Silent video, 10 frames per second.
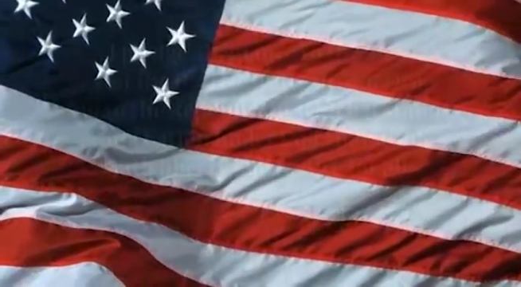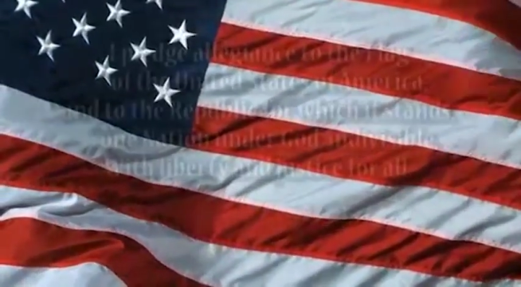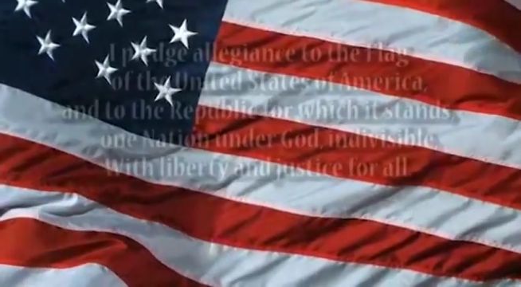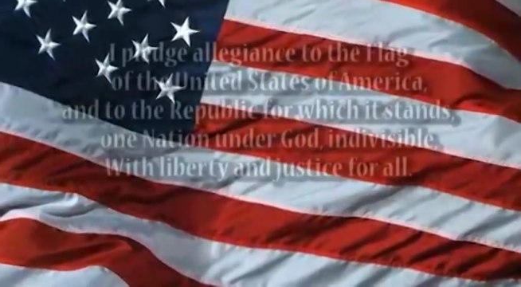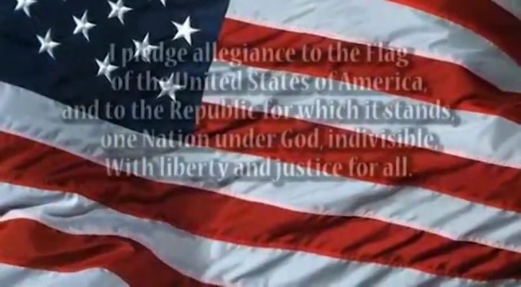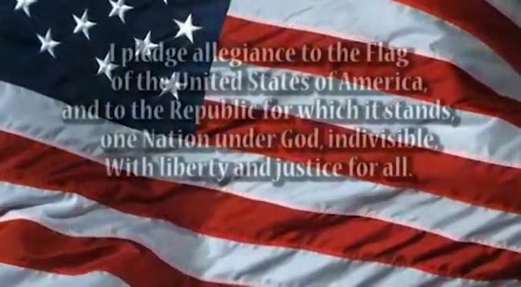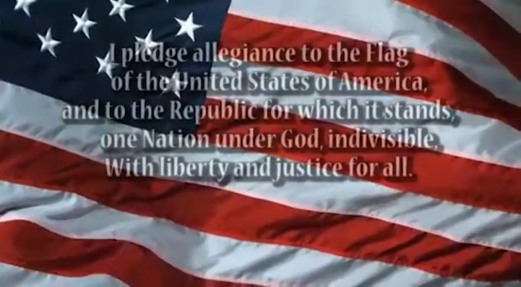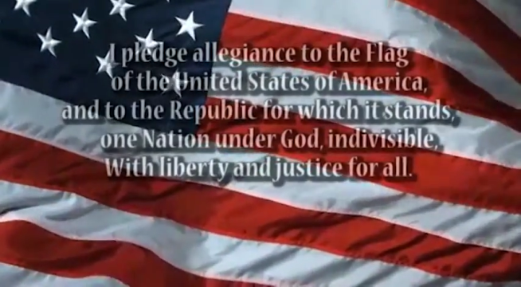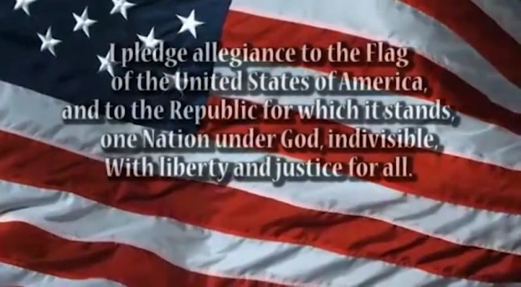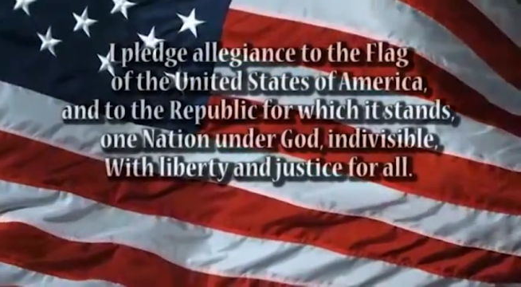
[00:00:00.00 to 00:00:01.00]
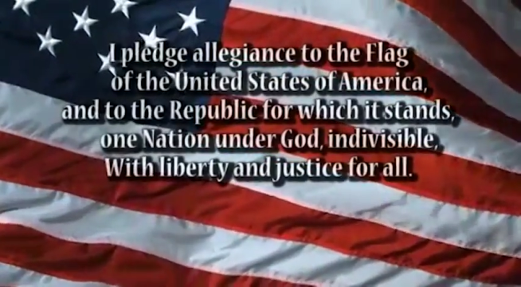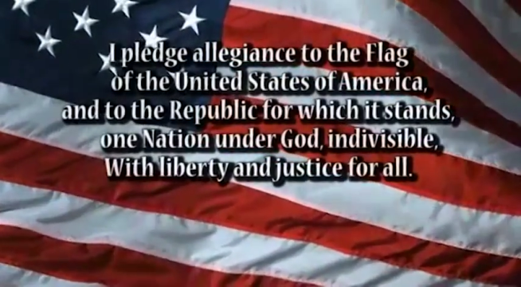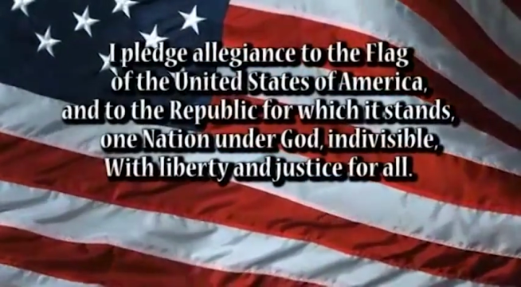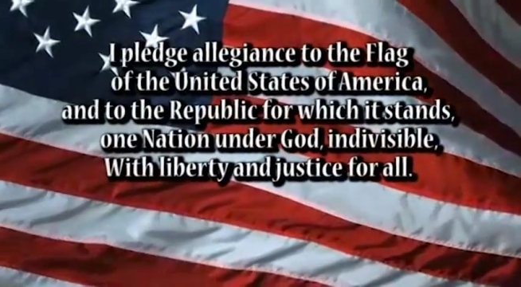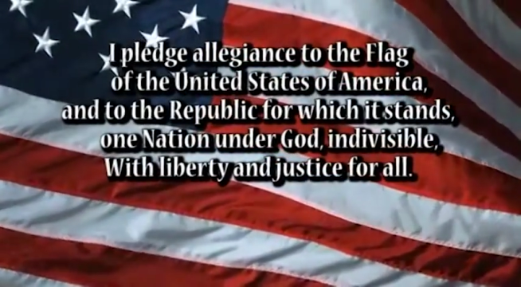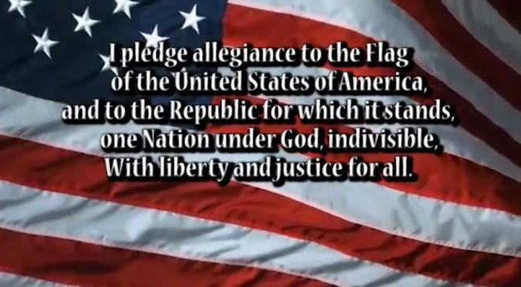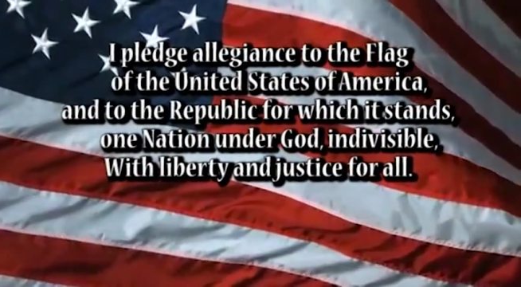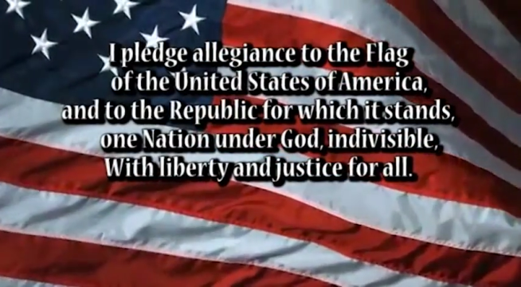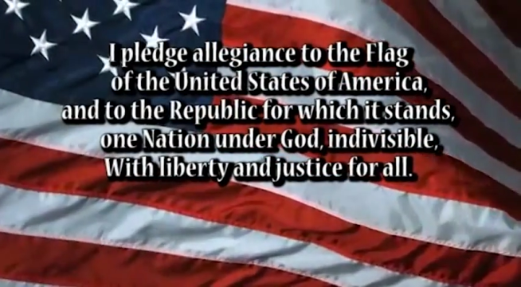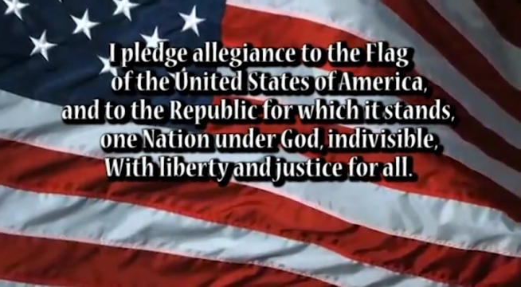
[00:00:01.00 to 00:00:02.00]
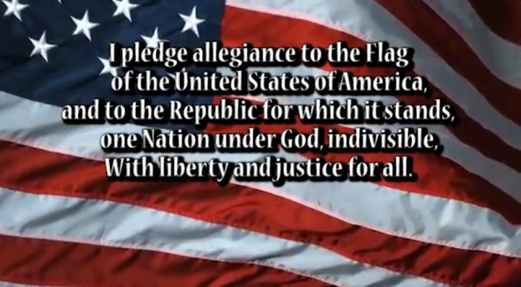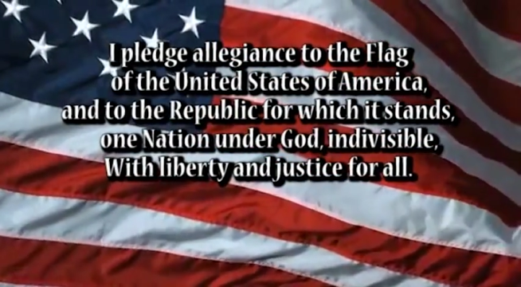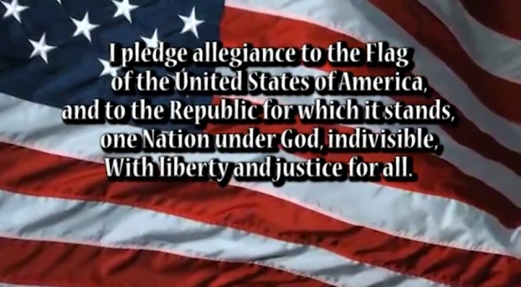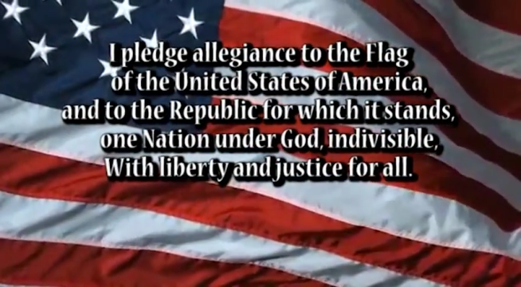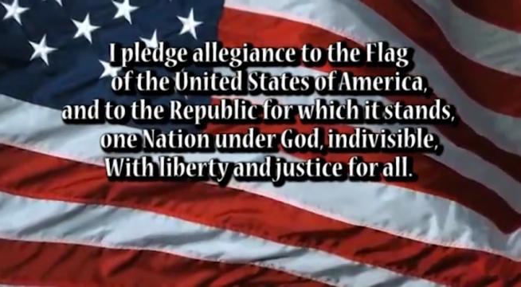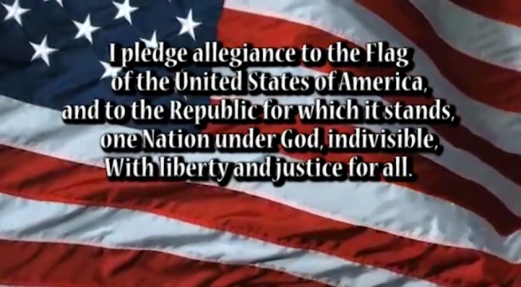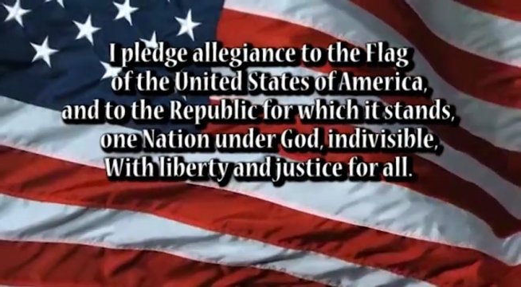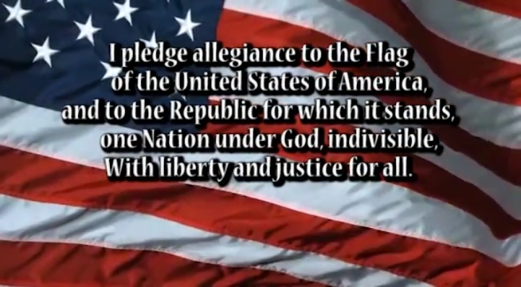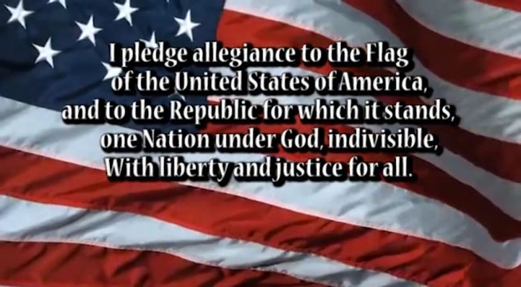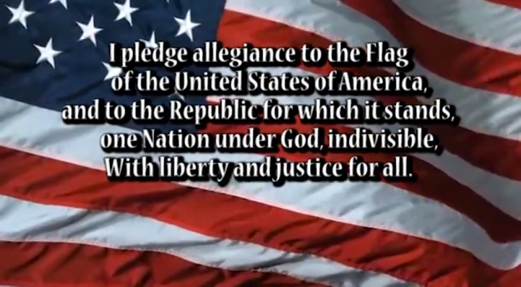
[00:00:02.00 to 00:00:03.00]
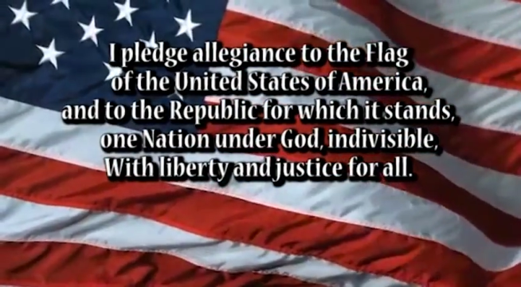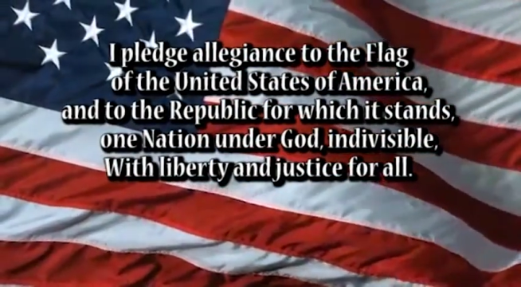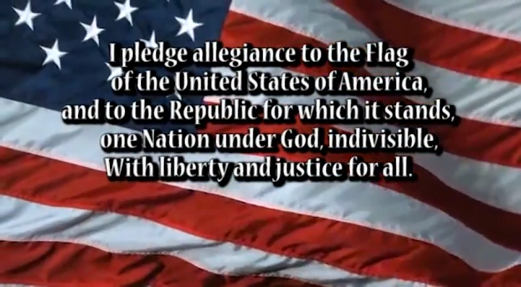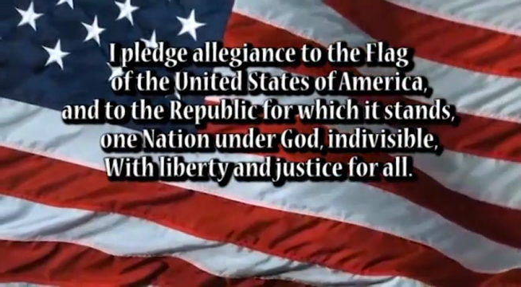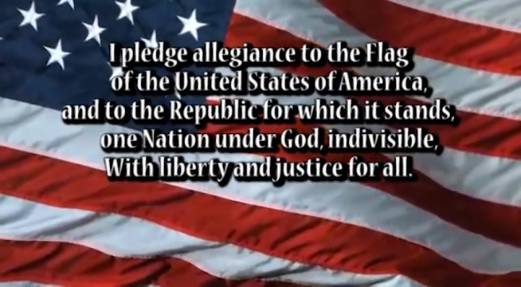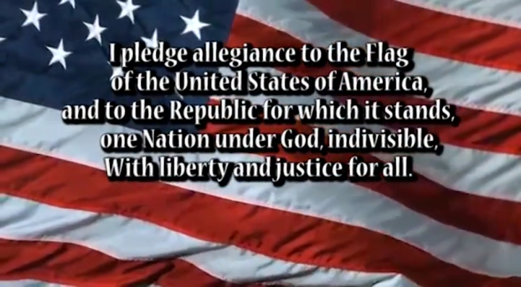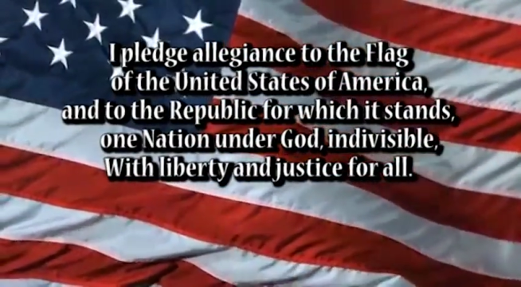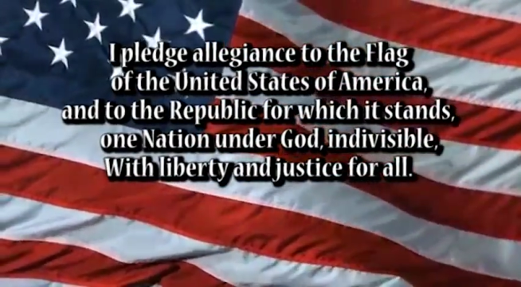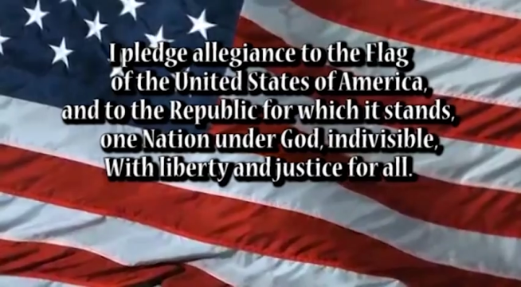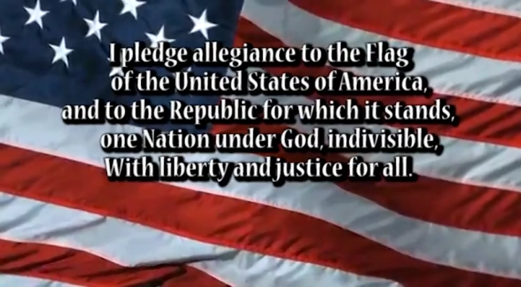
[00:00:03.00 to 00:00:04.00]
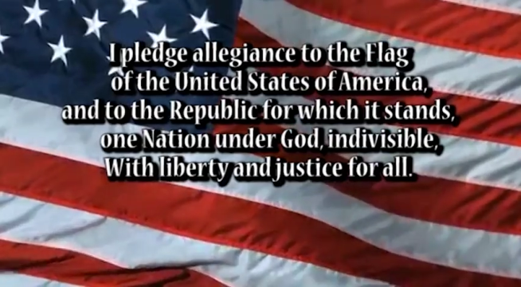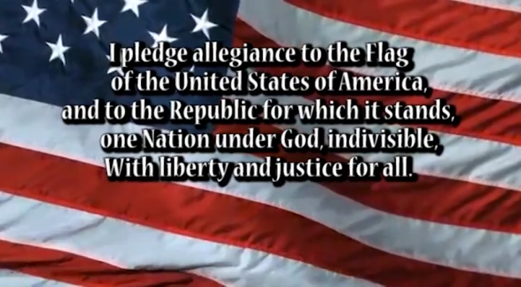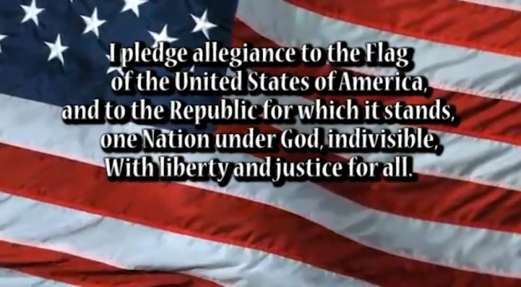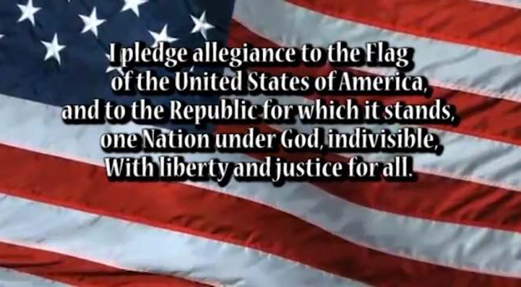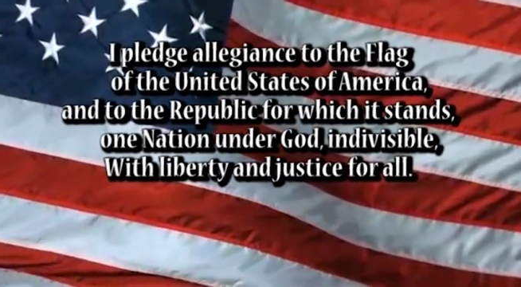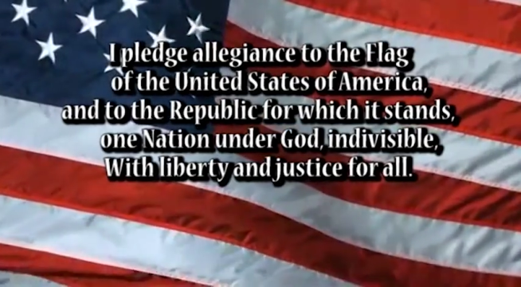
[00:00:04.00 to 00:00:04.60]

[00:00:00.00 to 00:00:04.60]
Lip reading: [unreadable: no face in view]